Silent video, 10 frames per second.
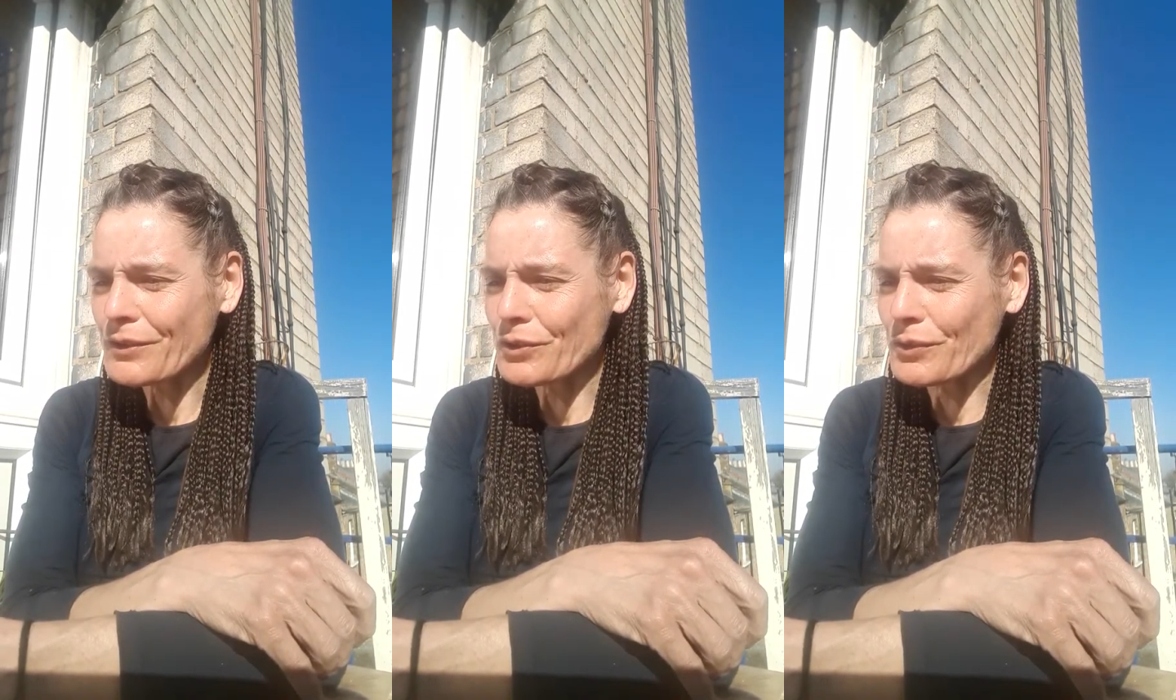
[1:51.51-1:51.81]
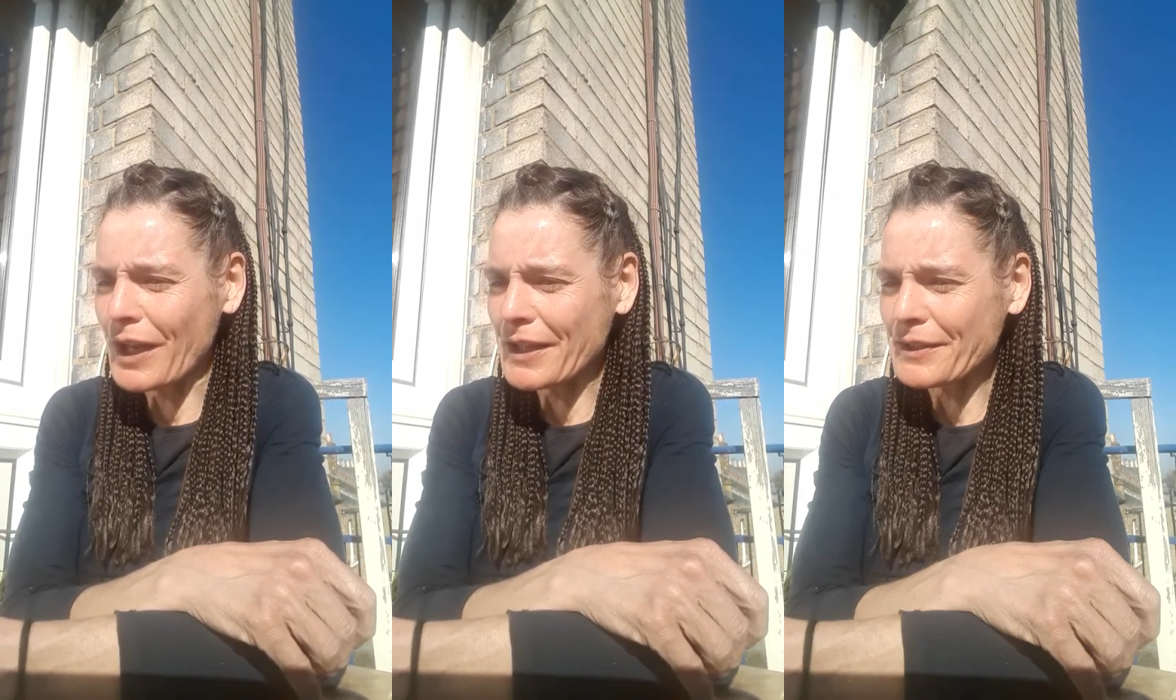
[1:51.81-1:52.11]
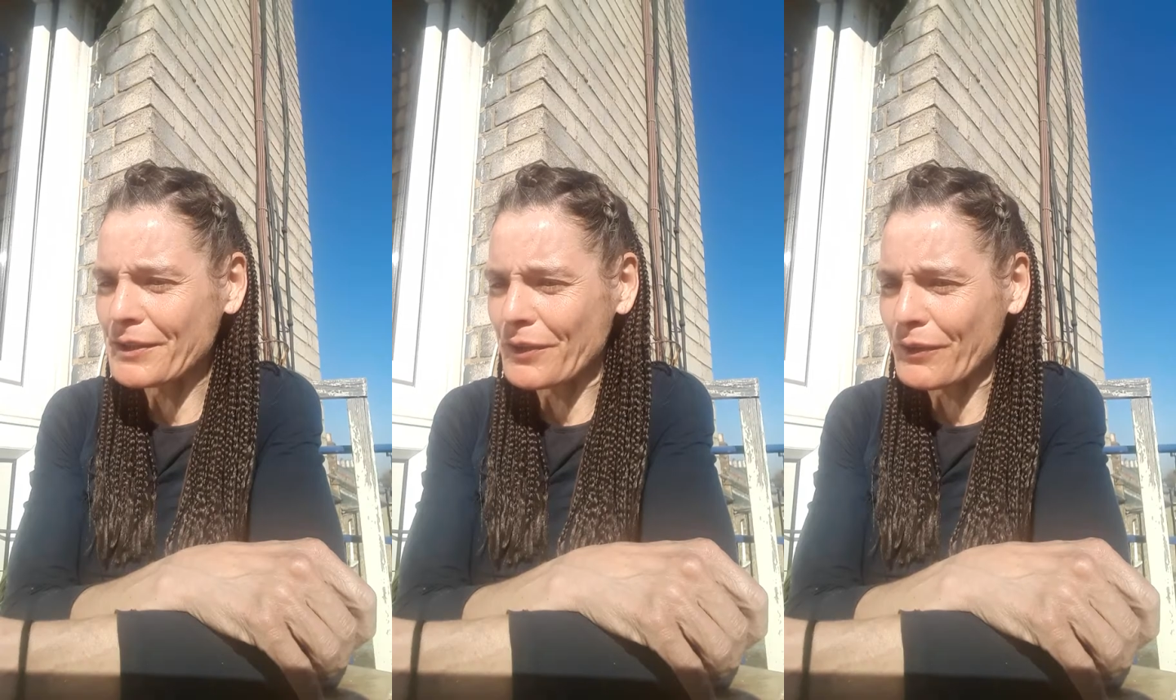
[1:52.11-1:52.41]
do
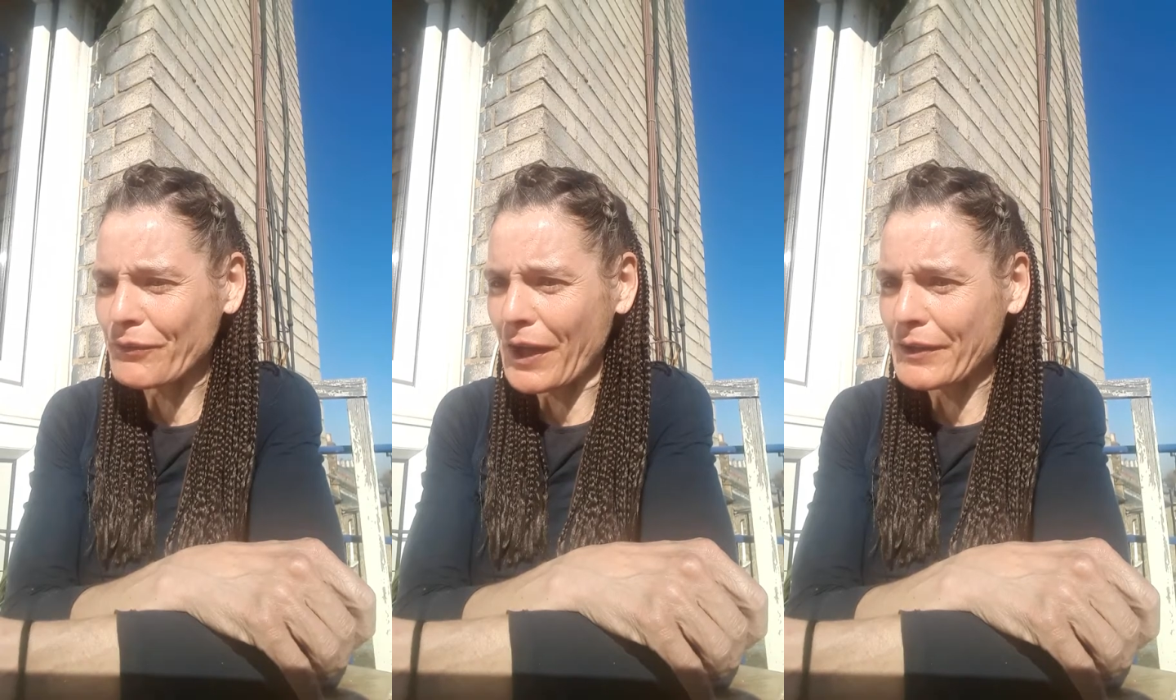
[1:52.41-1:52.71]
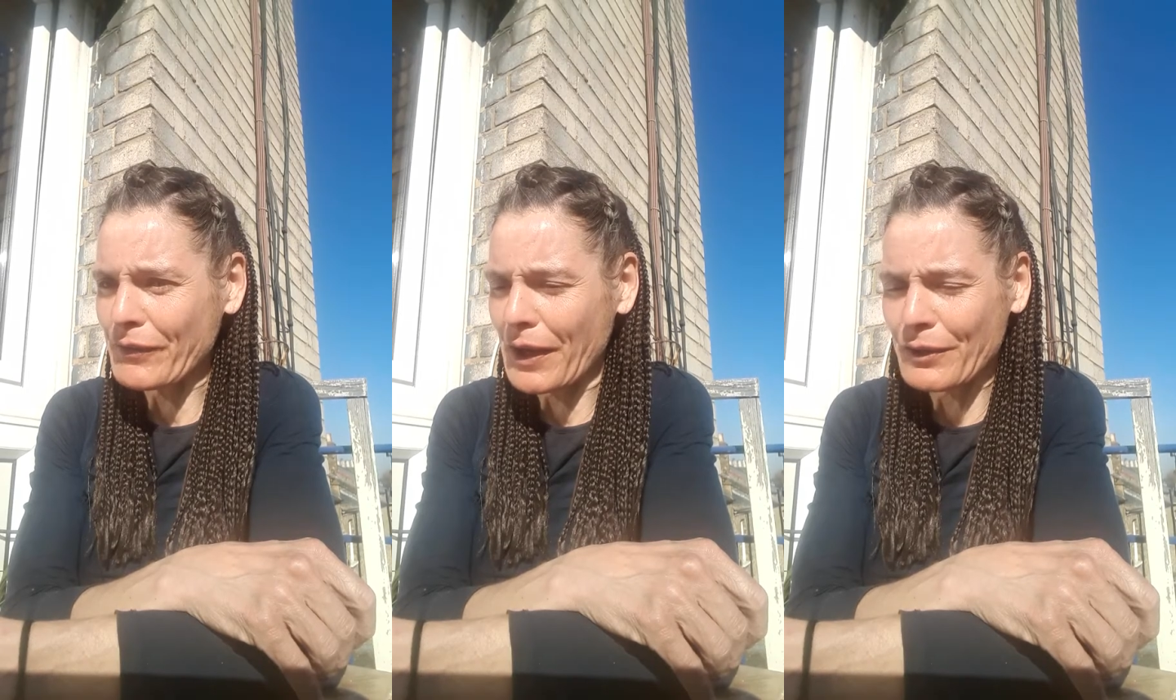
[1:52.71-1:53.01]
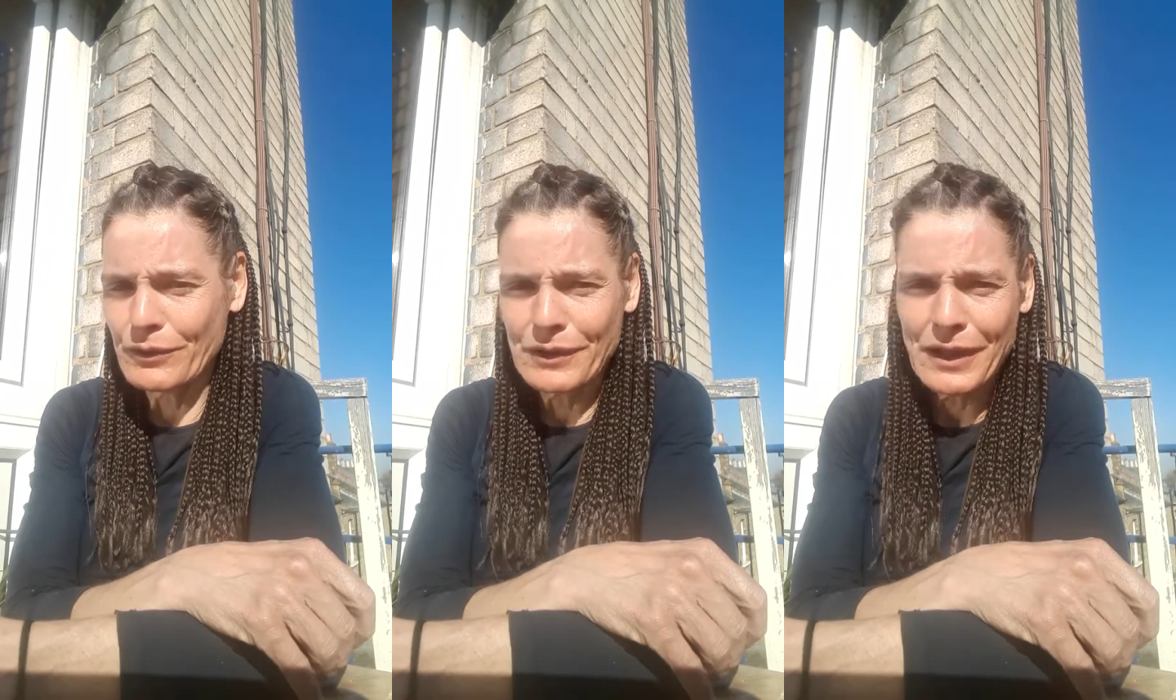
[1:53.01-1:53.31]
like, you know, a 5
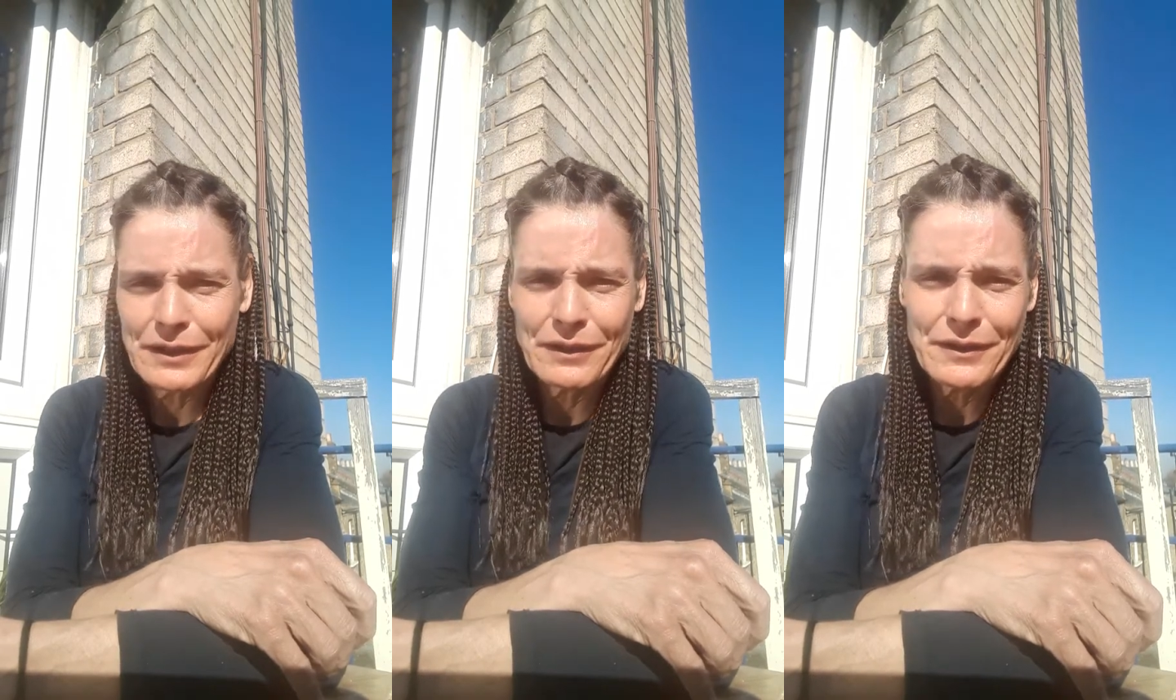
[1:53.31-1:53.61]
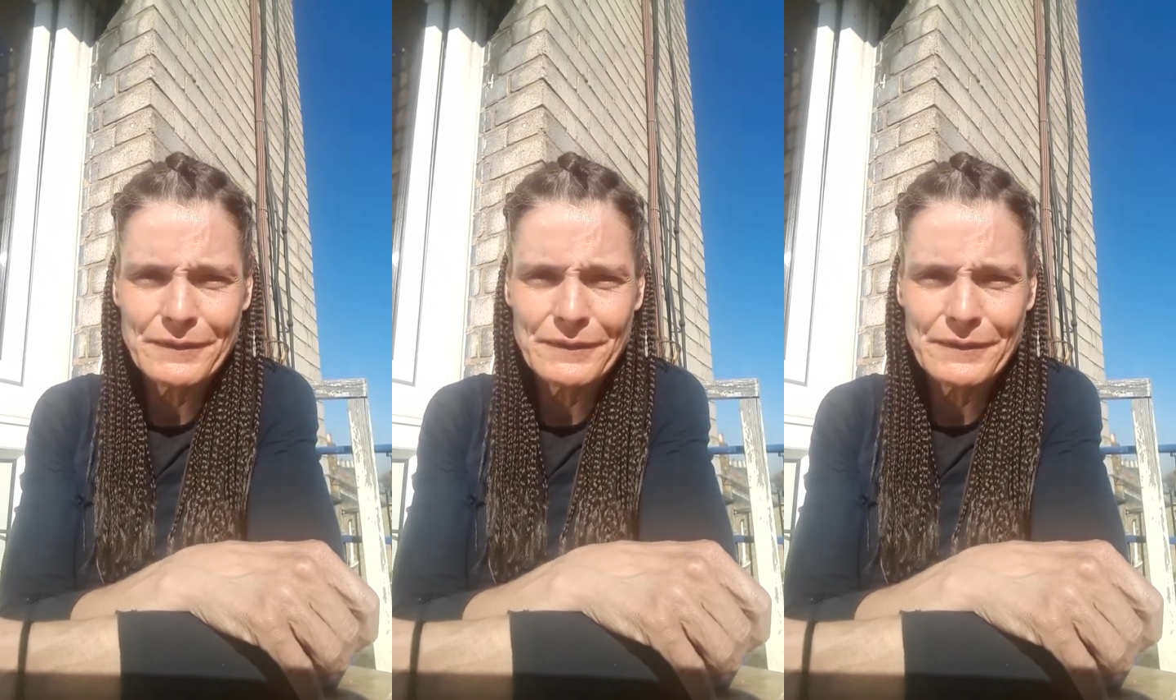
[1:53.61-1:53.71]
hour like